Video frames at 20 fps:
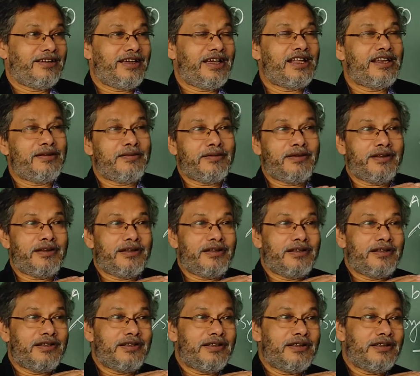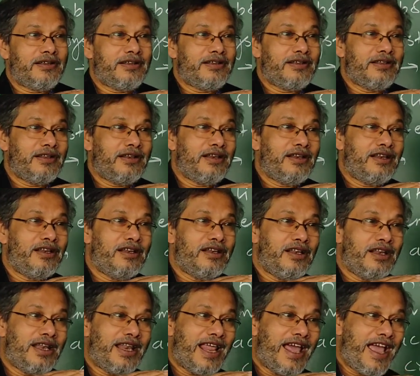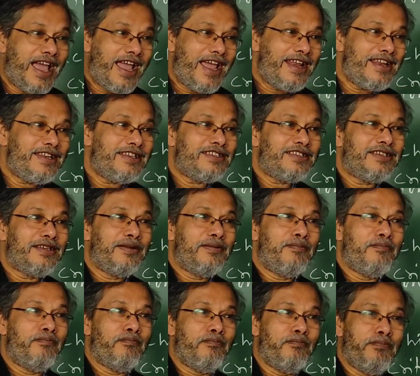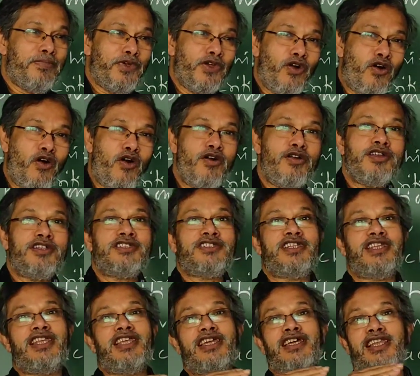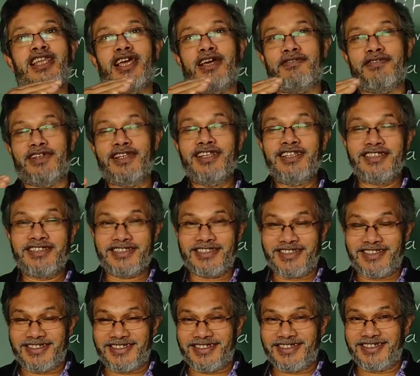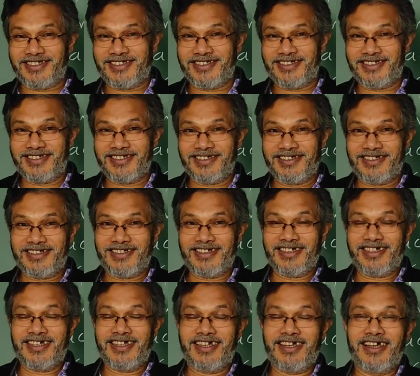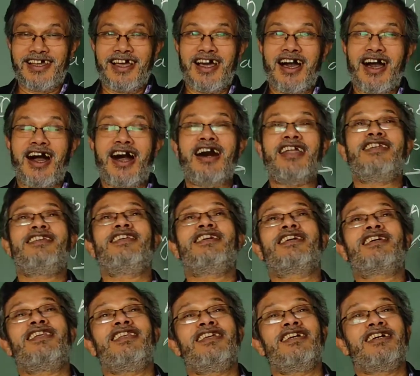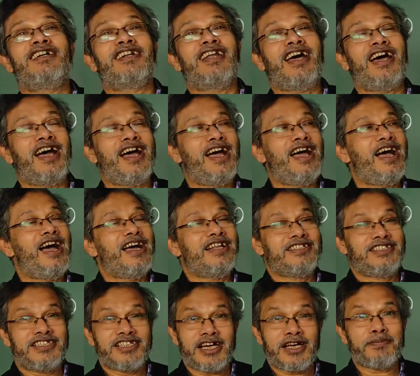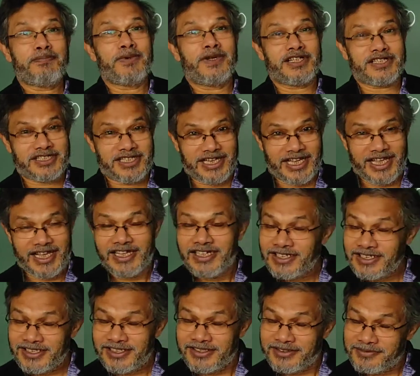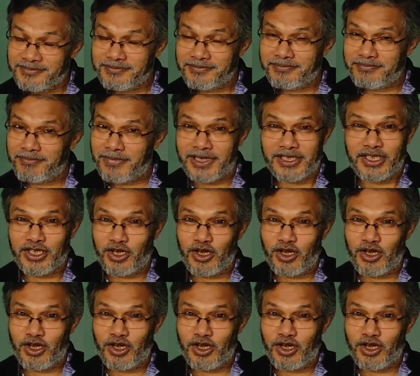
And lands beyond ceiling levels are declared as surplus land by the